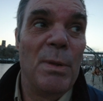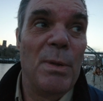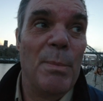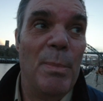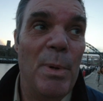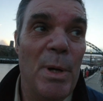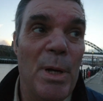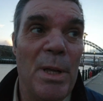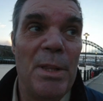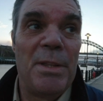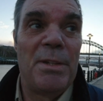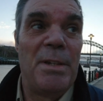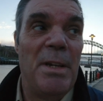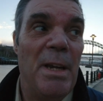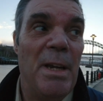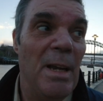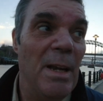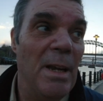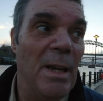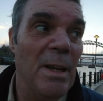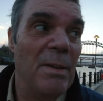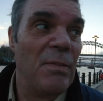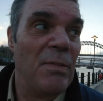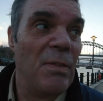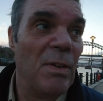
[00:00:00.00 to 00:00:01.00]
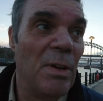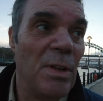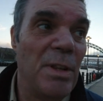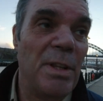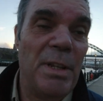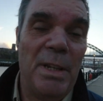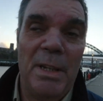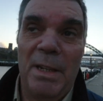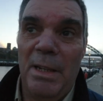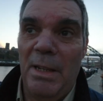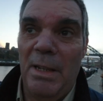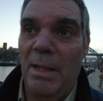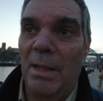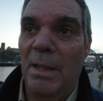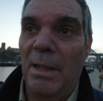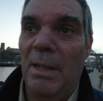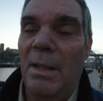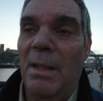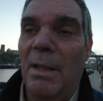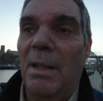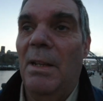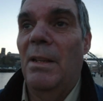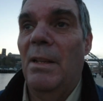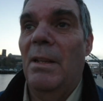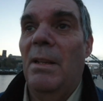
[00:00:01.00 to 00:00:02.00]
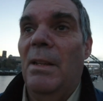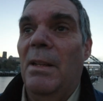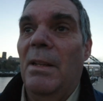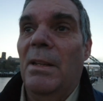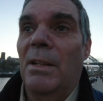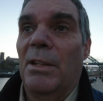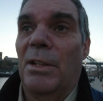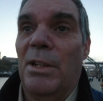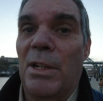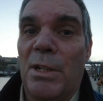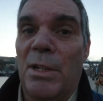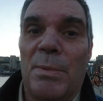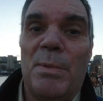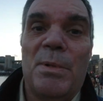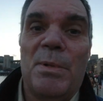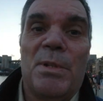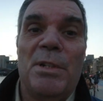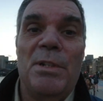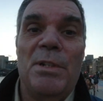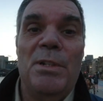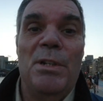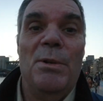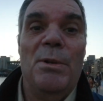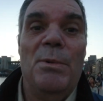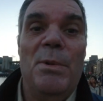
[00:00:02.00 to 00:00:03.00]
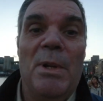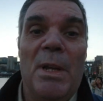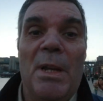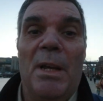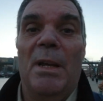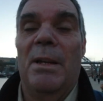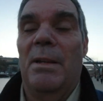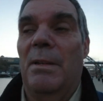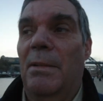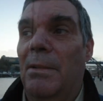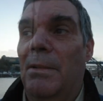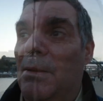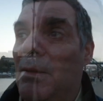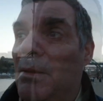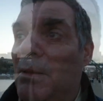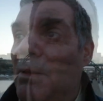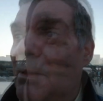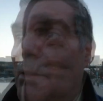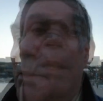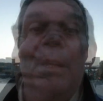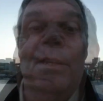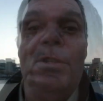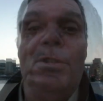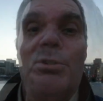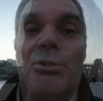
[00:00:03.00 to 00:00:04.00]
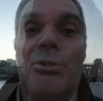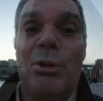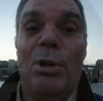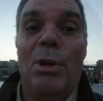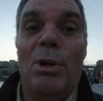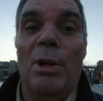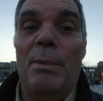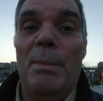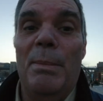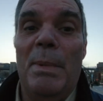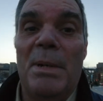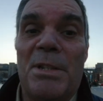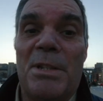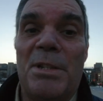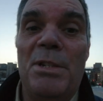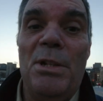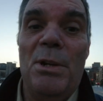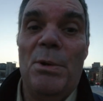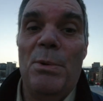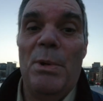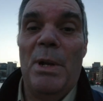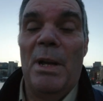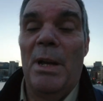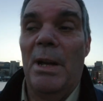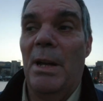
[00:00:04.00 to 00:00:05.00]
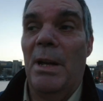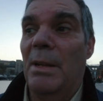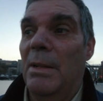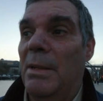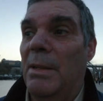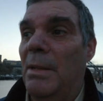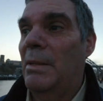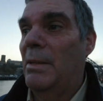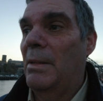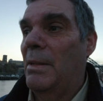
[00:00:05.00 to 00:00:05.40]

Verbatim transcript: for the birthday, for the Christmas and New Year totally missed New Year